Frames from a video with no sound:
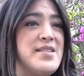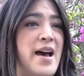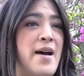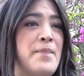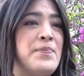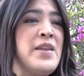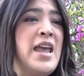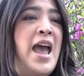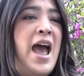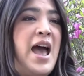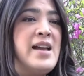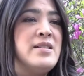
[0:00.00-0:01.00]

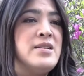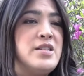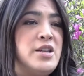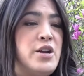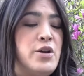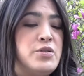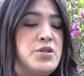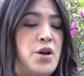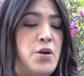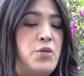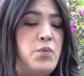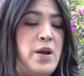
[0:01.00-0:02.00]

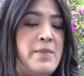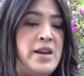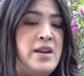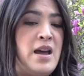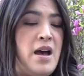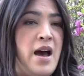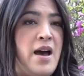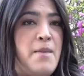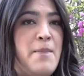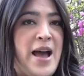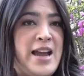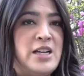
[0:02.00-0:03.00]
So women
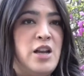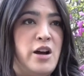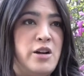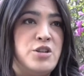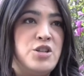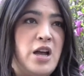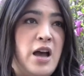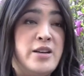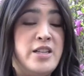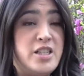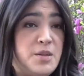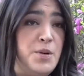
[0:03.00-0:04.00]
by and large
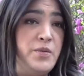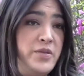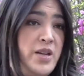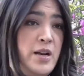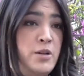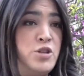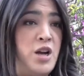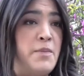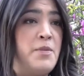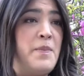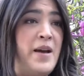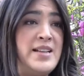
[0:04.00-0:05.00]
disapprove of Donald
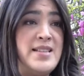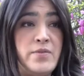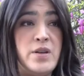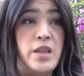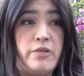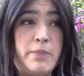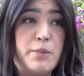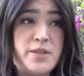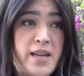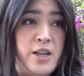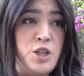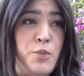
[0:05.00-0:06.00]
Trump by 73
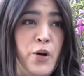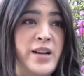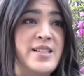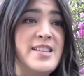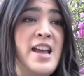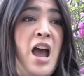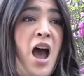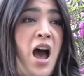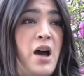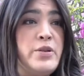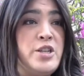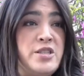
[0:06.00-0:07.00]
percentage points,
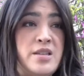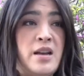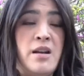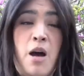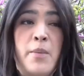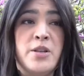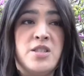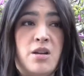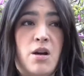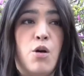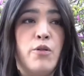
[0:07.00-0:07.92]
which is an almost